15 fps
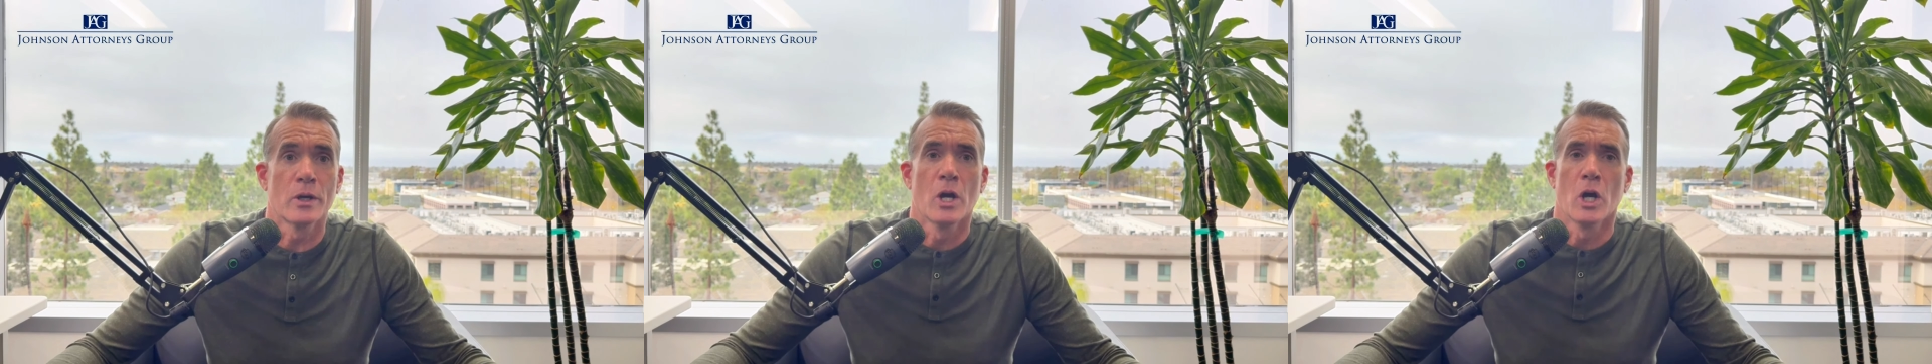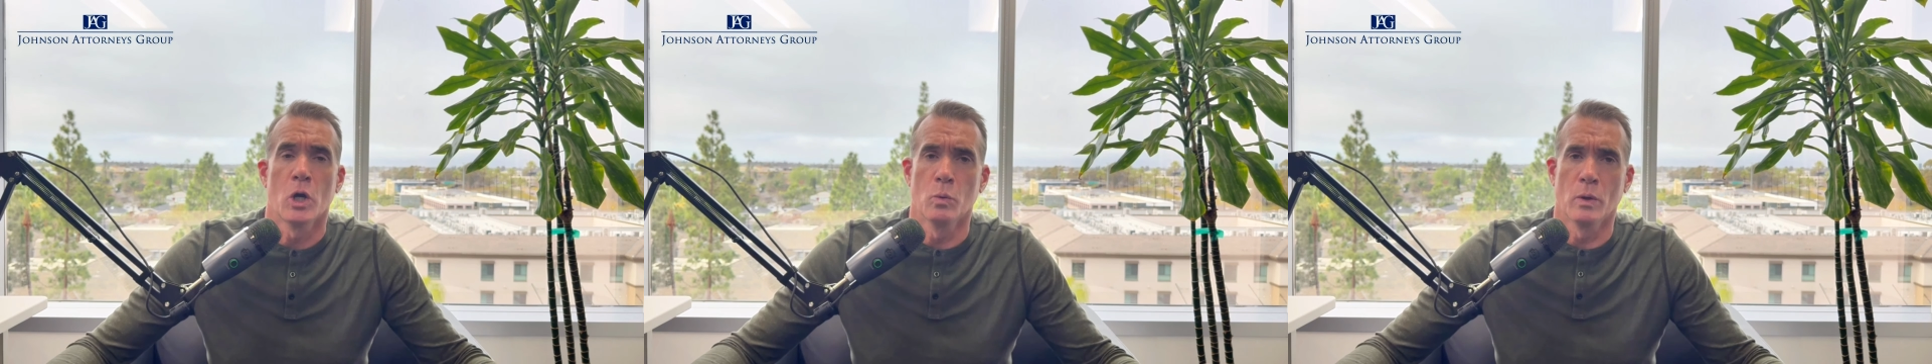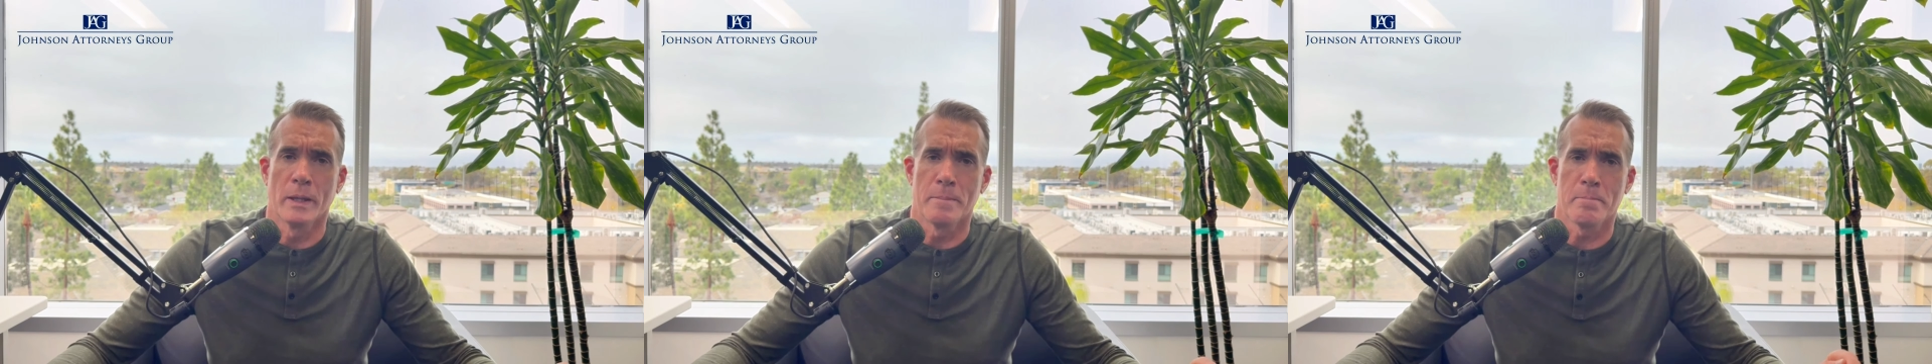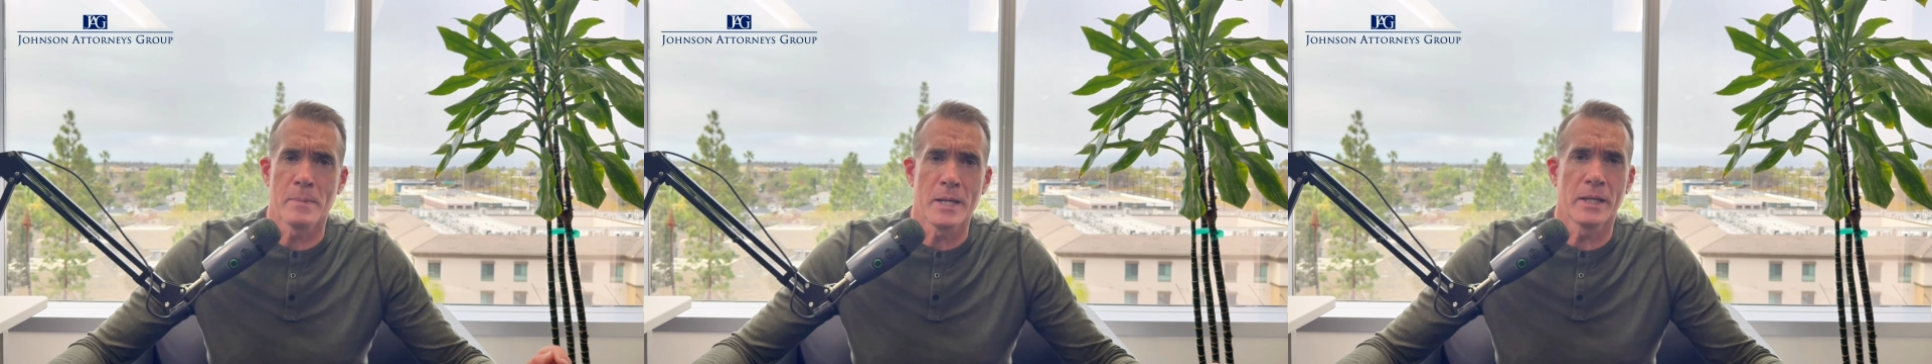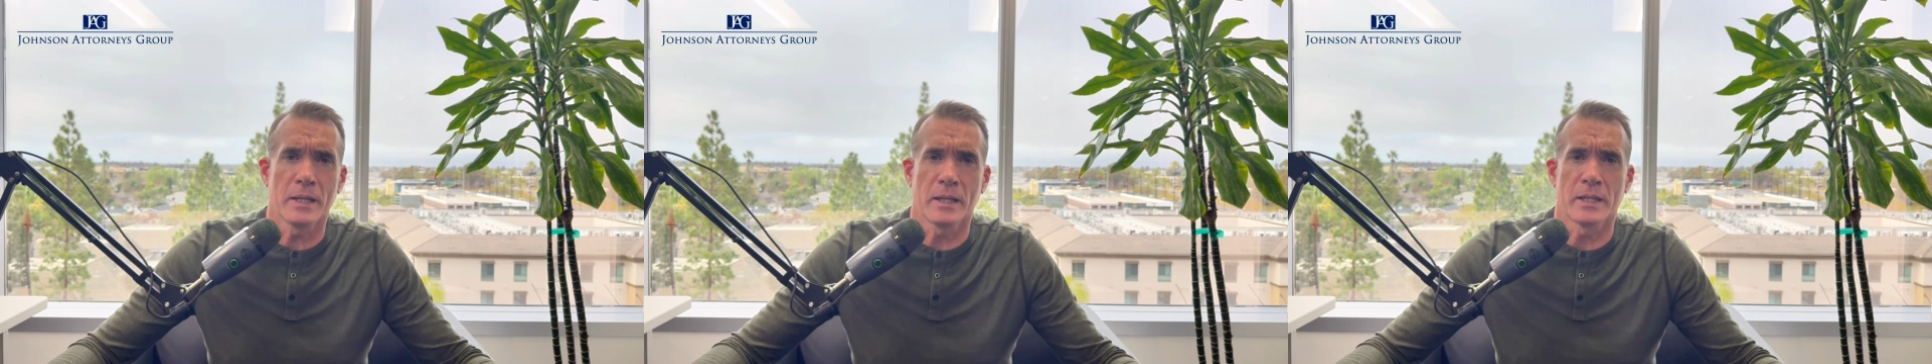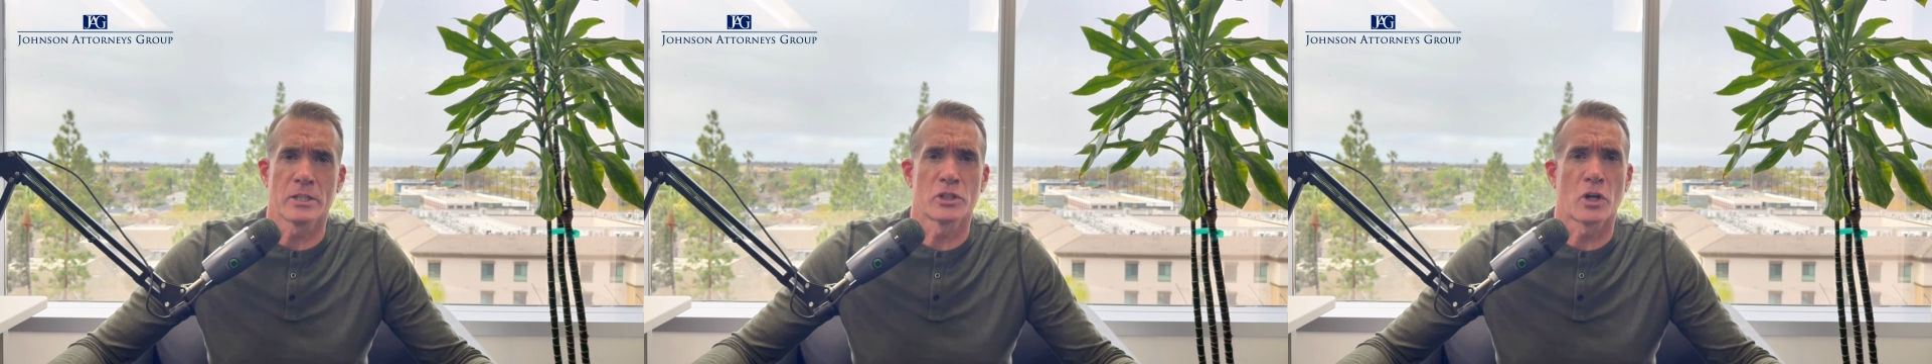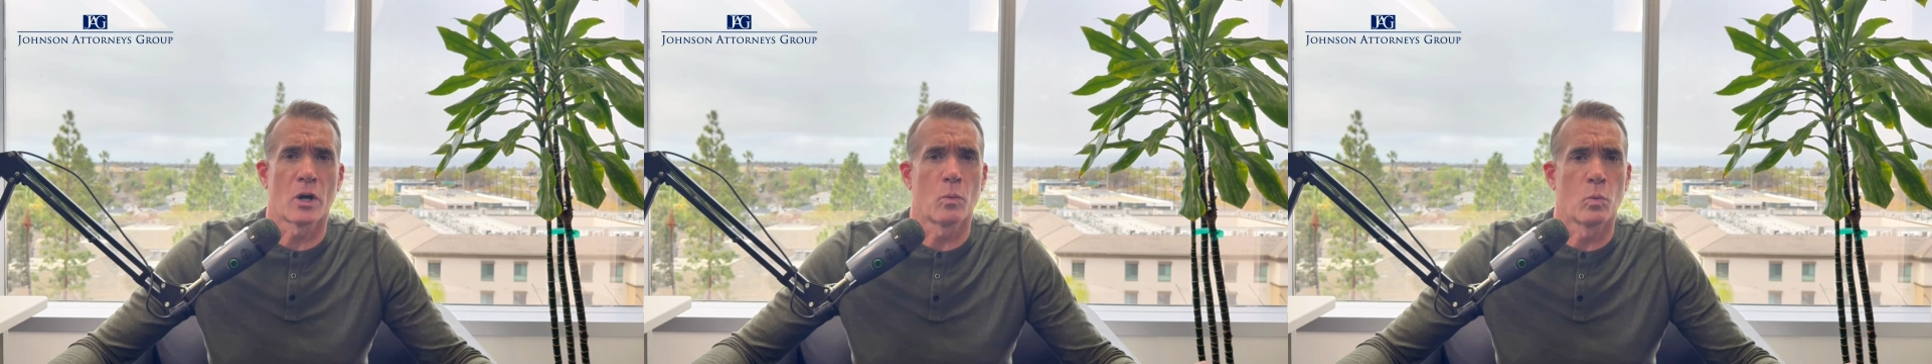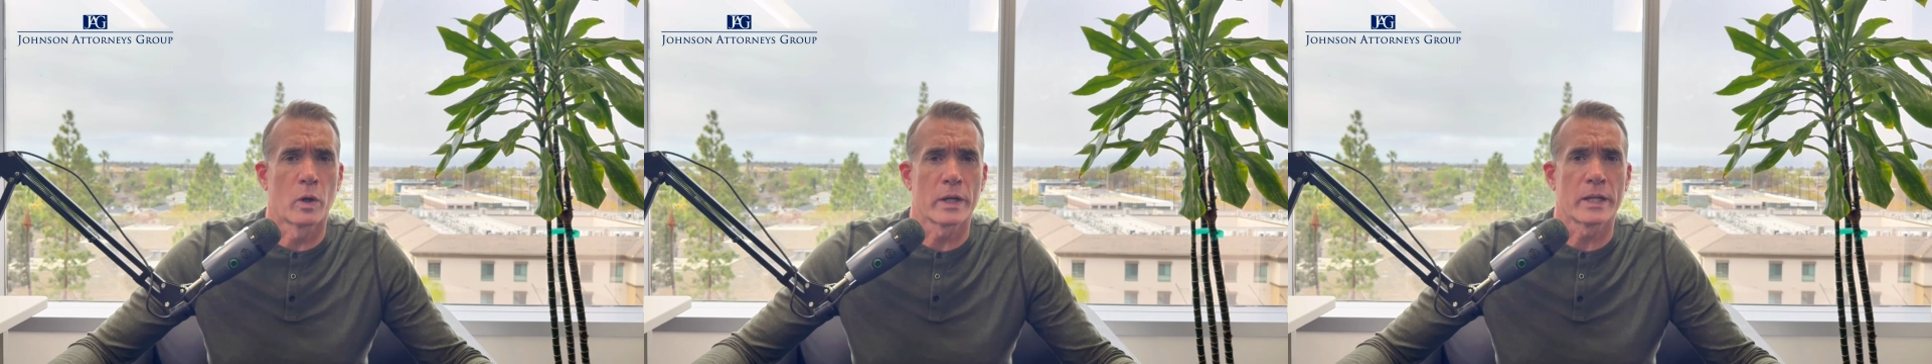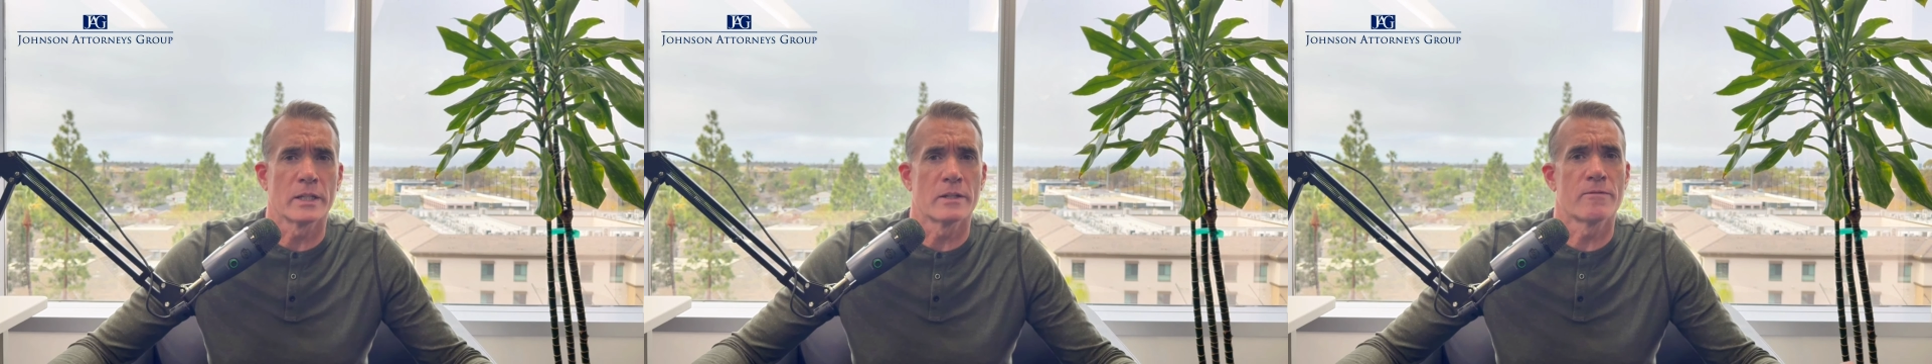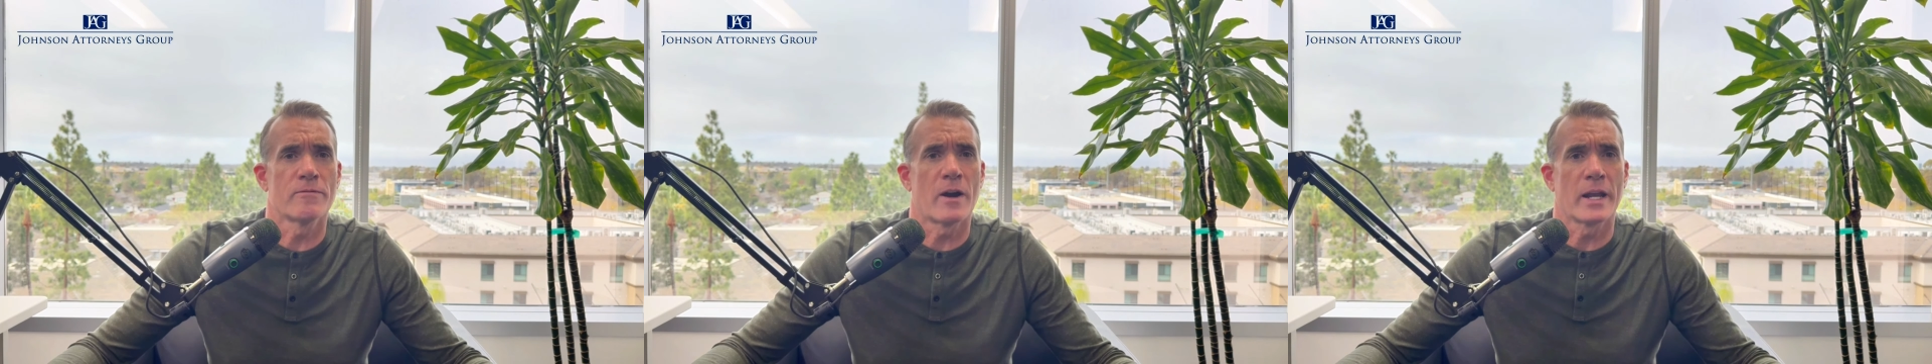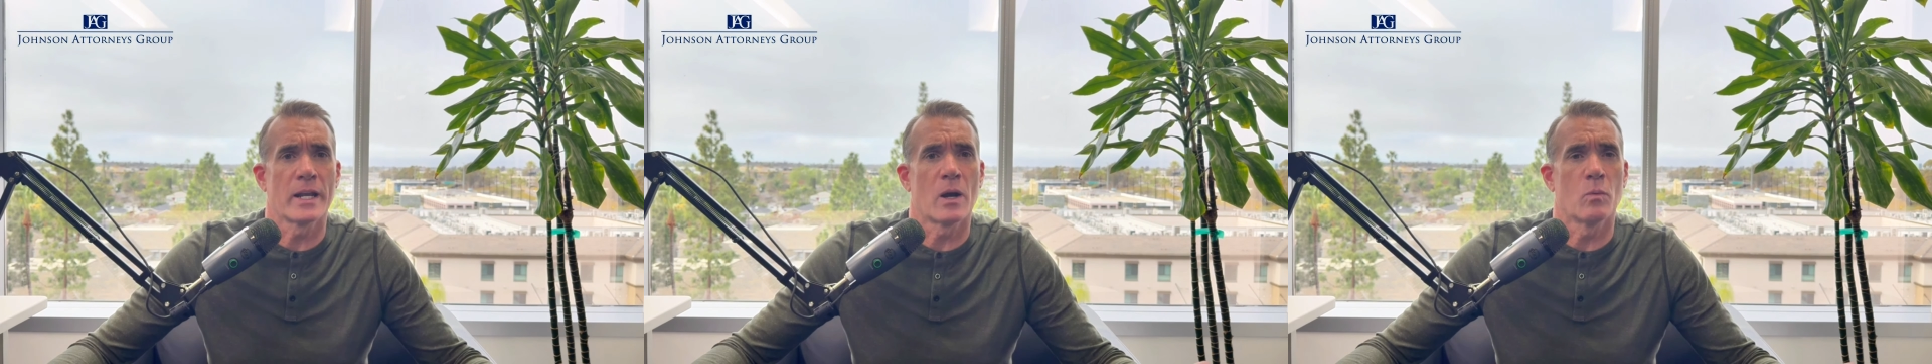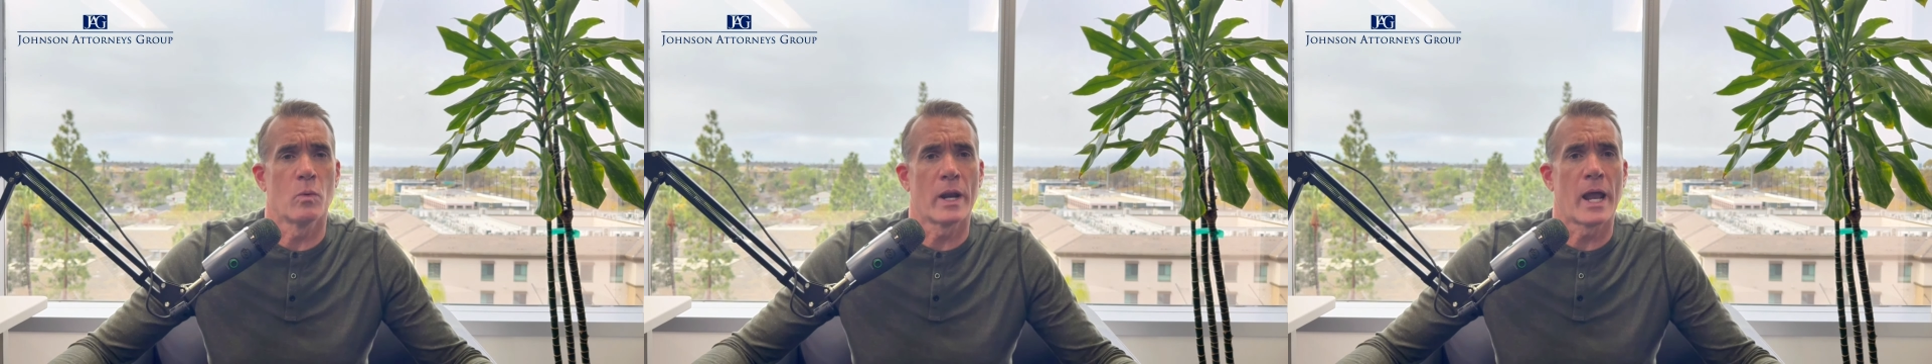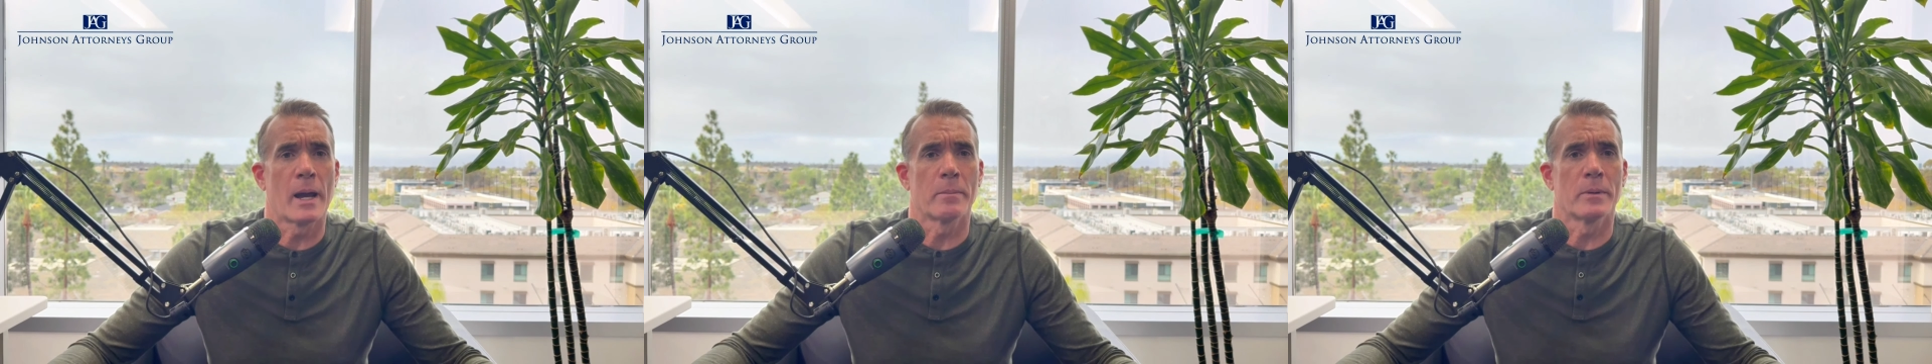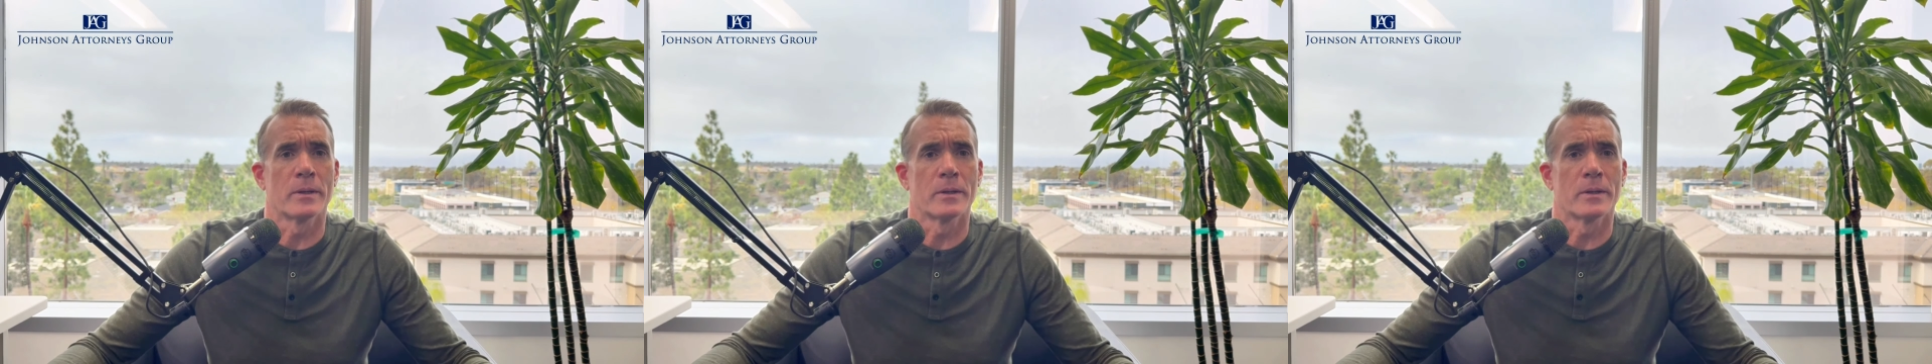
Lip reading: who will immediately start working to find out what happened.